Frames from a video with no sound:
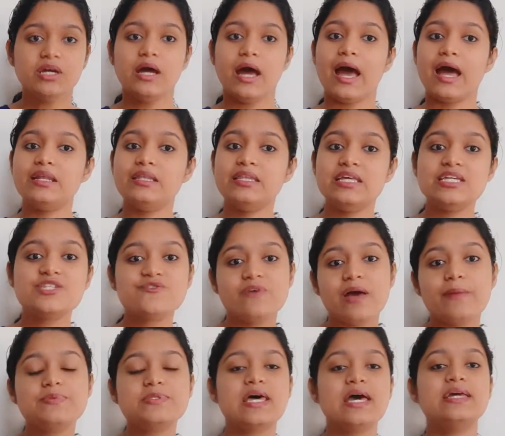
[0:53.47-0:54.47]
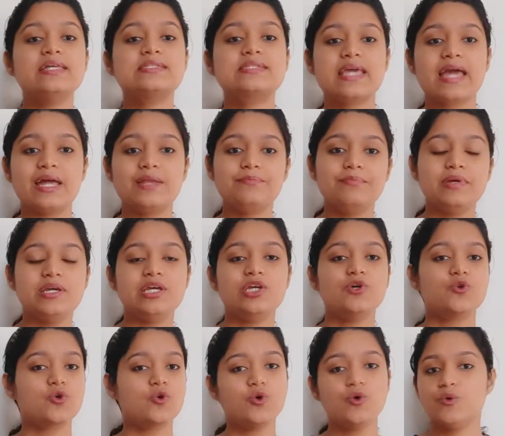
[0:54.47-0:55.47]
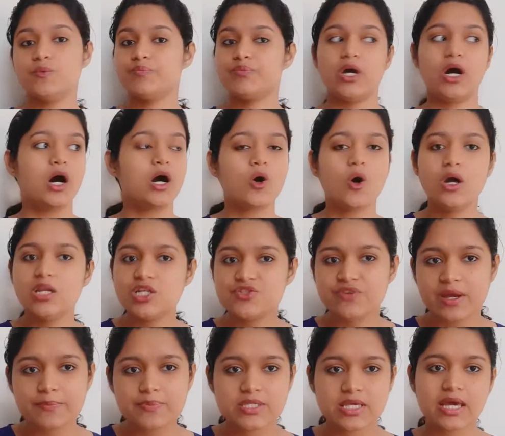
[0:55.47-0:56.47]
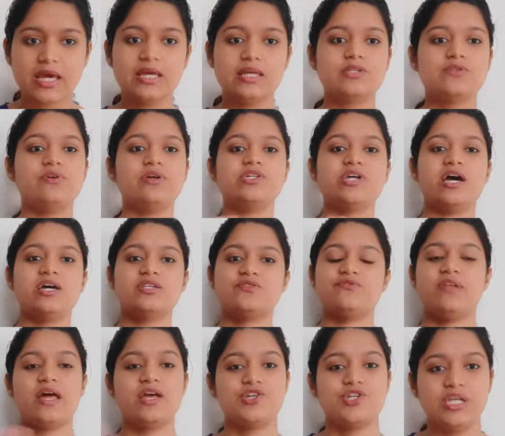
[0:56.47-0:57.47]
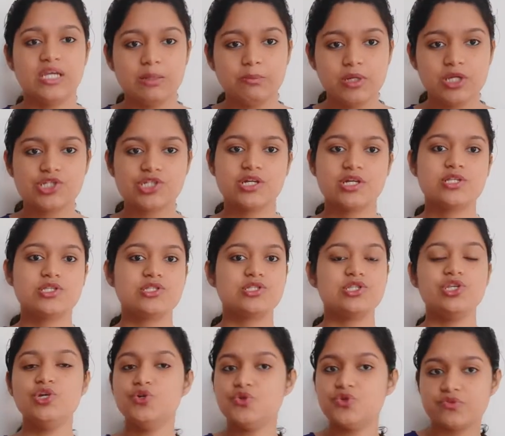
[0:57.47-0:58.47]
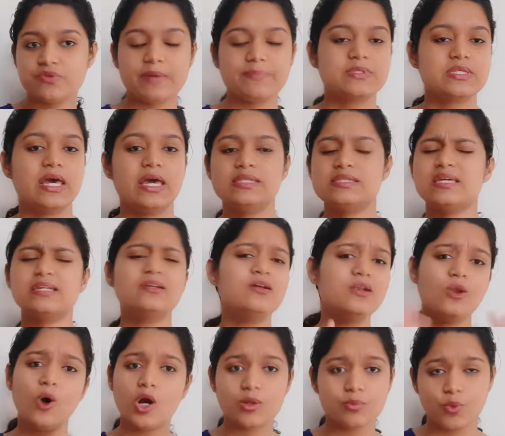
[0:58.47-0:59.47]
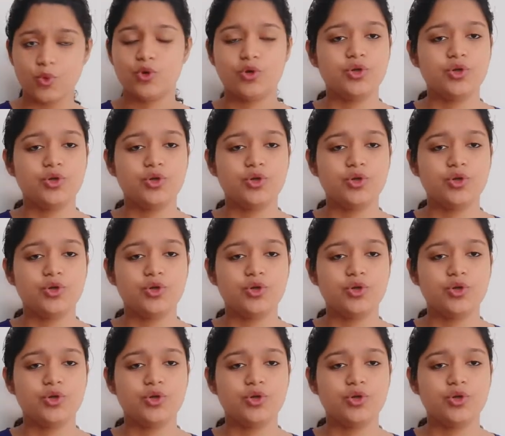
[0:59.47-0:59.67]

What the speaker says: And these websites can be, you know, our college websites, which has flashy images, news websites, and a lot more.